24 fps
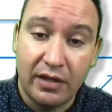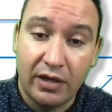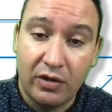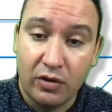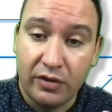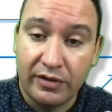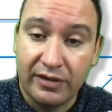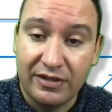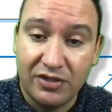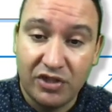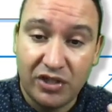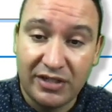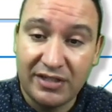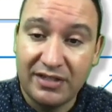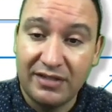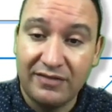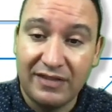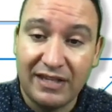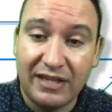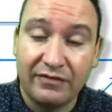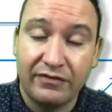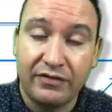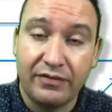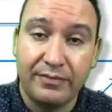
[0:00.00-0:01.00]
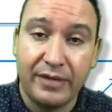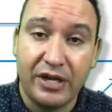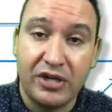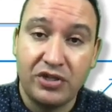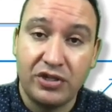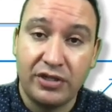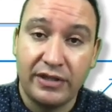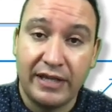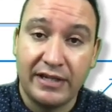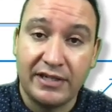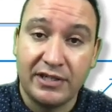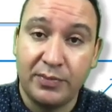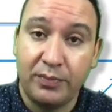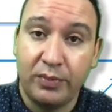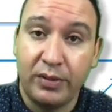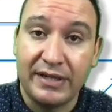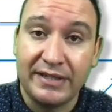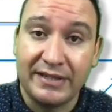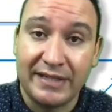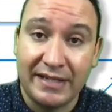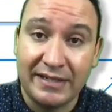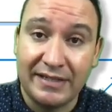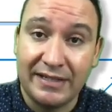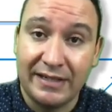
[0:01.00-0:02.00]
or the gist of the information that is
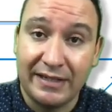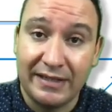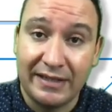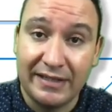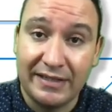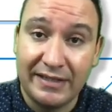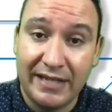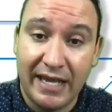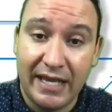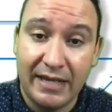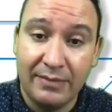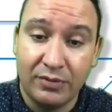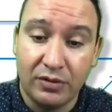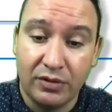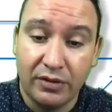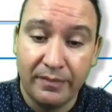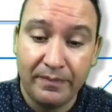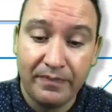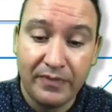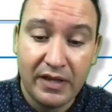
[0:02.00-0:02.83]
presented in the table.